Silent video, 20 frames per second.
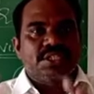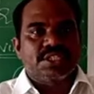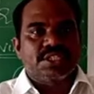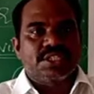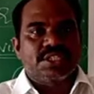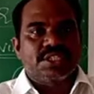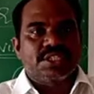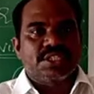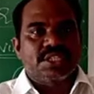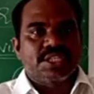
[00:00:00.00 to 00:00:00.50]

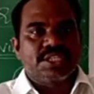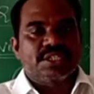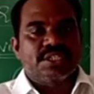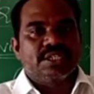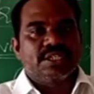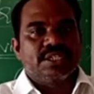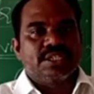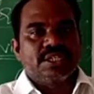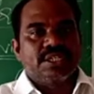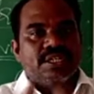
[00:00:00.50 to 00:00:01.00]
This is
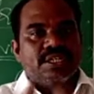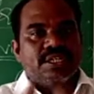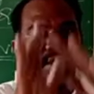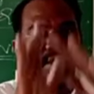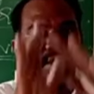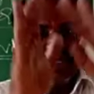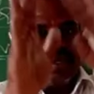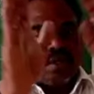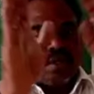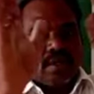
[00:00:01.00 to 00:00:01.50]

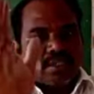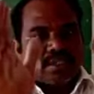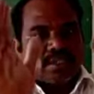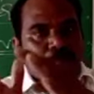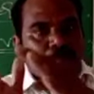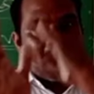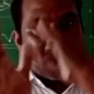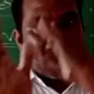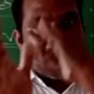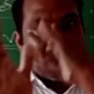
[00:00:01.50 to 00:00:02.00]

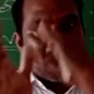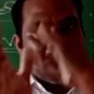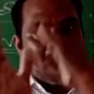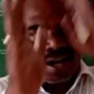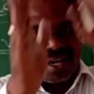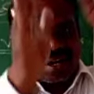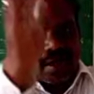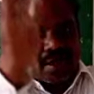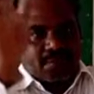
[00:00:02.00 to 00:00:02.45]
some part